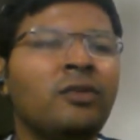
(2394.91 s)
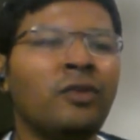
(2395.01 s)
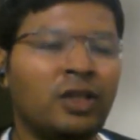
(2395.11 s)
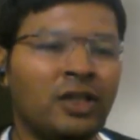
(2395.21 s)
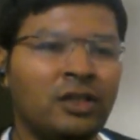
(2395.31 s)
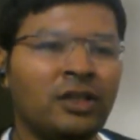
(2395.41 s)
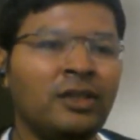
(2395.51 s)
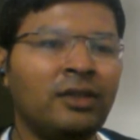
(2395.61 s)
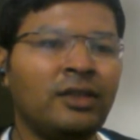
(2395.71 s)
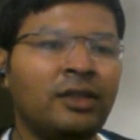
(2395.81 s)
What
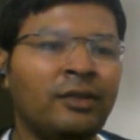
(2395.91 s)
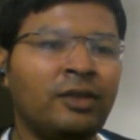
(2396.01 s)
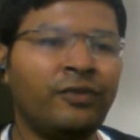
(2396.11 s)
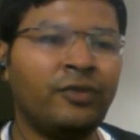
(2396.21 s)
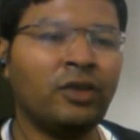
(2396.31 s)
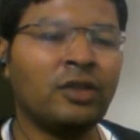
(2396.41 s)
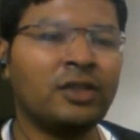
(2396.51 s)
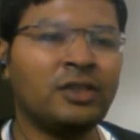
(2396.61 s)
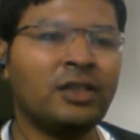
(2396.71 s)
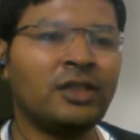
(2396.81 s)
the flow
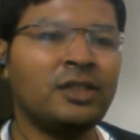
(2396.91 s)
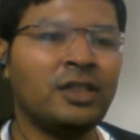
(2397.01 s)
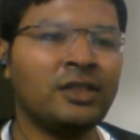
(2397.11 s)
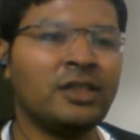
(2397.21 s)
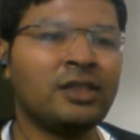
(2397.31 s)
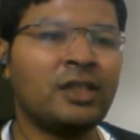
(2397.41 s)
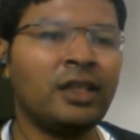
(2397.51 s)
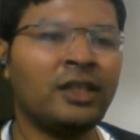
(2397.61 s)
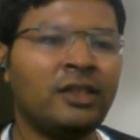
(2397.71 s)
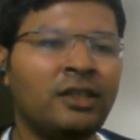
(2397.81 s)
orchestrator says is
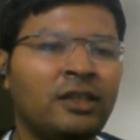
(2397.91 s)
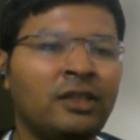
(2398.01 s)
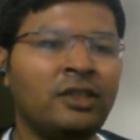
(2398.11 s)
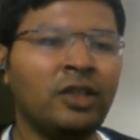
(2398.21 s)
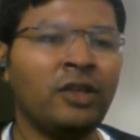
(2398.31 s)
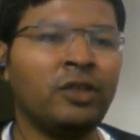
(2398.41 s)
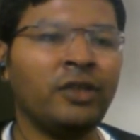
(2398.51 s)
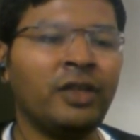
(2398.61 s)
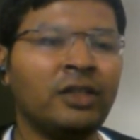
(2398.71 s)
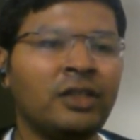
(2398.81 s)
like it. You have to
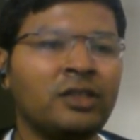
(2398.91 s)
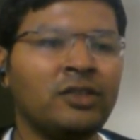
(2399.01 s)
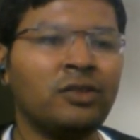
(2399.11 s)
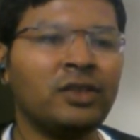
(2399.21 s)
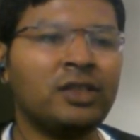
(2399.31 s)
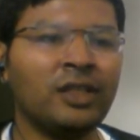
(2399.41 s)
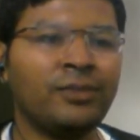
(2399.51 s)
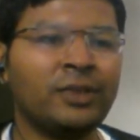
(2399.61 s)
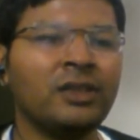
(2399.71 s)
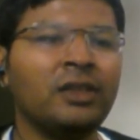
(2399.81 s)
divide the things into
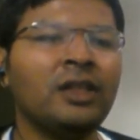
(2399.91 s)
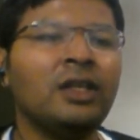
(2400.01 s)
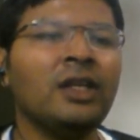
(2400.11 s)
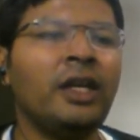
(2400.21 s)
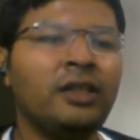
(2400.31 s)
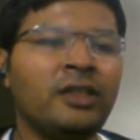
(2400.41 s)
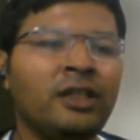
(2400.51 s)
steps, and